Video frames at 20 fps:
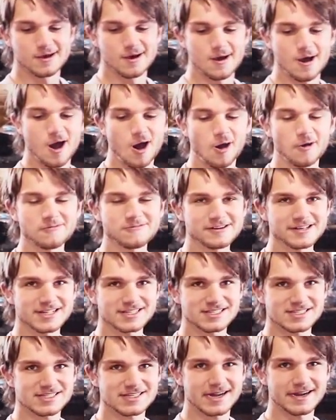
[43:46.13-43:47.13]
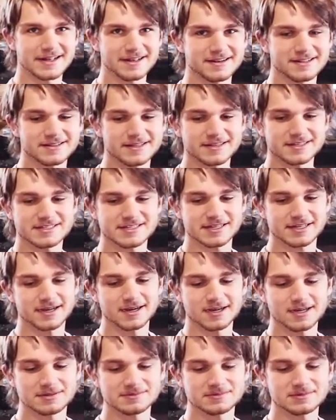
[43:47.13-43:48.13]
hopefully that's a sign of good things to
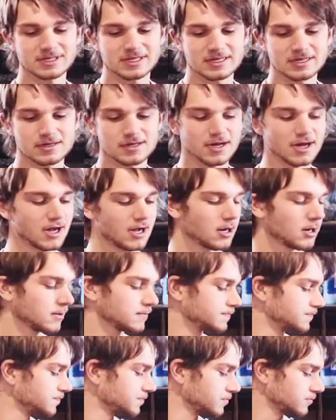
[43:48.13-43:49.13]
come. Um, uh, quick